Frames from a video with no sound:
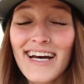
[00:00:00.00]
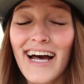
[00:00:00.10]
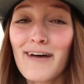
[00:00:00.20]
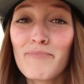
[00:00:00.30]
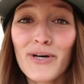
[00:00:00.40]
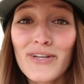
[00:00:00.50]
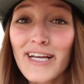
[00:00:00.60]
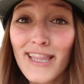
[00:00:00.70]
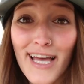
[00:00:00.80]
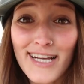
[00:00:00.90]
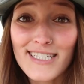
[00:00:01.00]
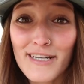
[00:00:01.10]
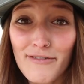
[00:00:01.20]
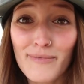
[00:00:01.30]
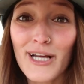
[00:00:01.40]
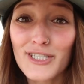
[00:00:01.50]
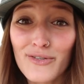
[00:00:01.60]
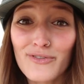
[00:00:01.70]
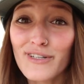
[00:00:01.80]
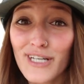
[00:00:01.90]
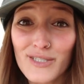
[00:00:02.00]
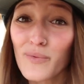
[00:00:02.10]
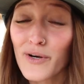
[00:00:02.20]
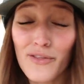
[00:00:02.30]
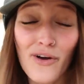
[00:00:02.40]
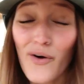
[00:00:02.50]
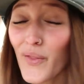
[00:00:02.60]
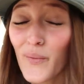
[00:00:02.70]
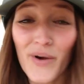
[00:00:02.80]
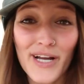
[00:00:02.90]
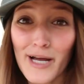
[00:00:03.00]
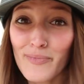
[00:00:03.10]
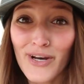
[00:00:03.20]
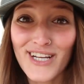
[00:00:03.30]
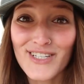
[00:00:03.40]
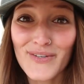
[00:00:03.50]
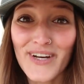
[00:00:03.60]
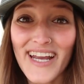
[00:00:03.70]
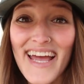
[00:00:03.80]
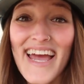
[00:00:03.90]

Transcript: Uh, building a legacy for my children is worth all the work I put into it.